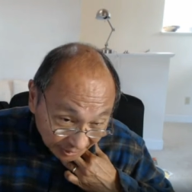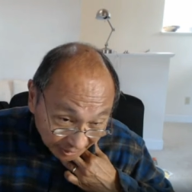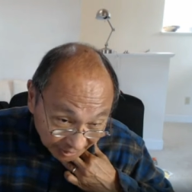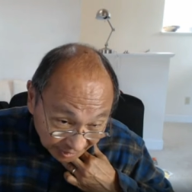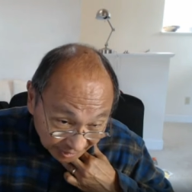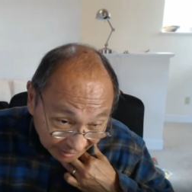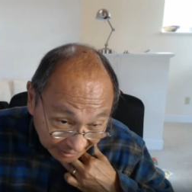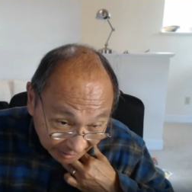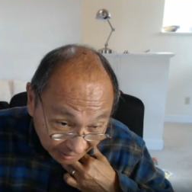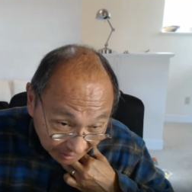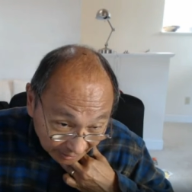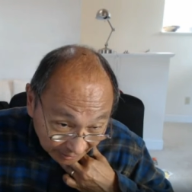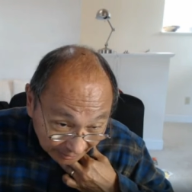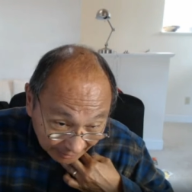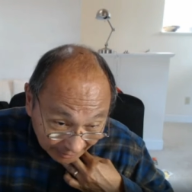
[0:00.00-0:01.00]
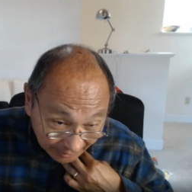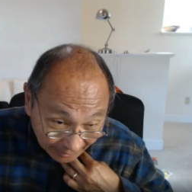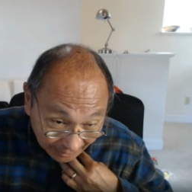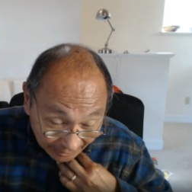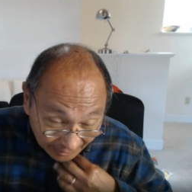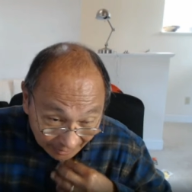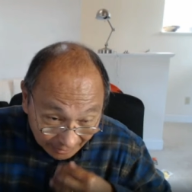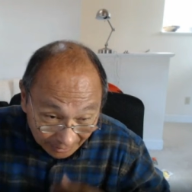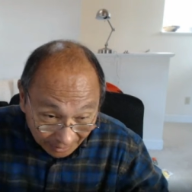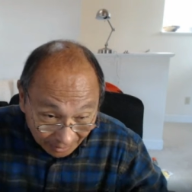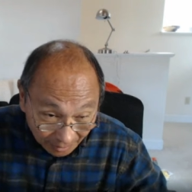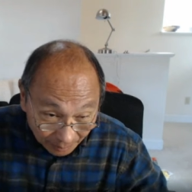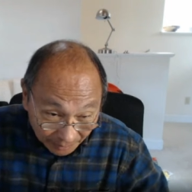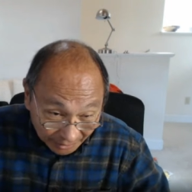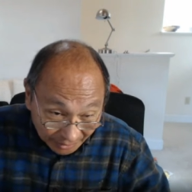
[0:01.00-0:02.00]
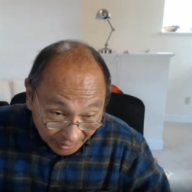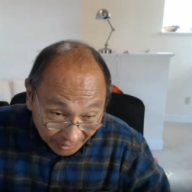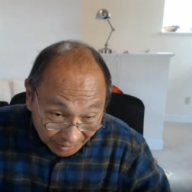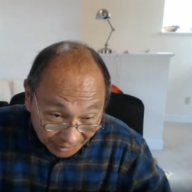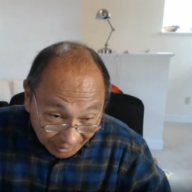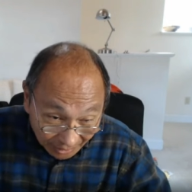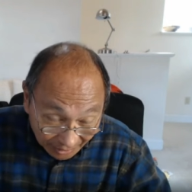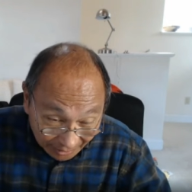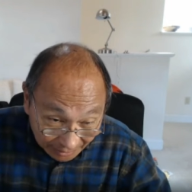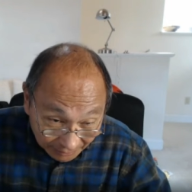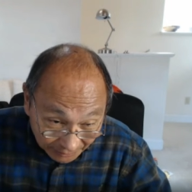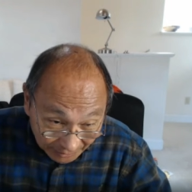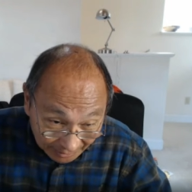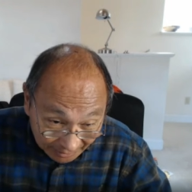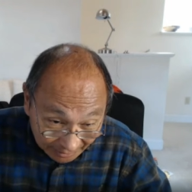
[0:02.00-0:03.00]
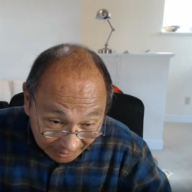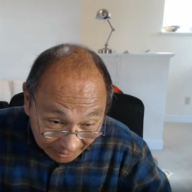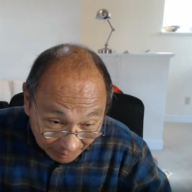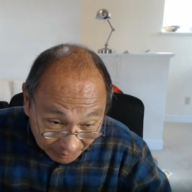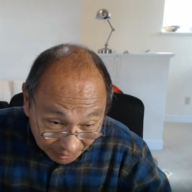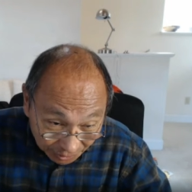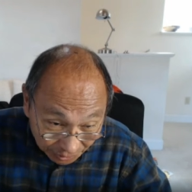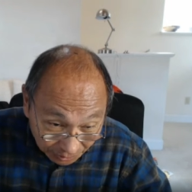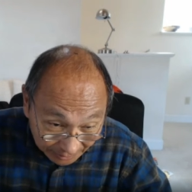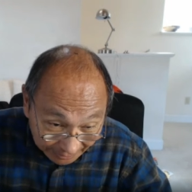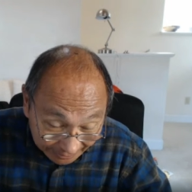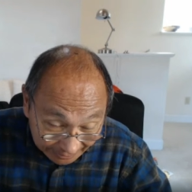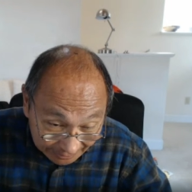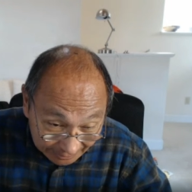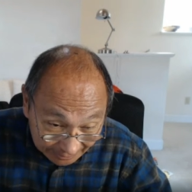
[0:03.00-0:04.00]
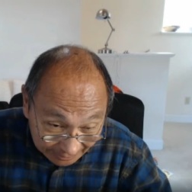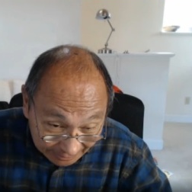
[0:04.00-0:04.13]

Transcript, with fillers: extent, uh, because a lot of times you get,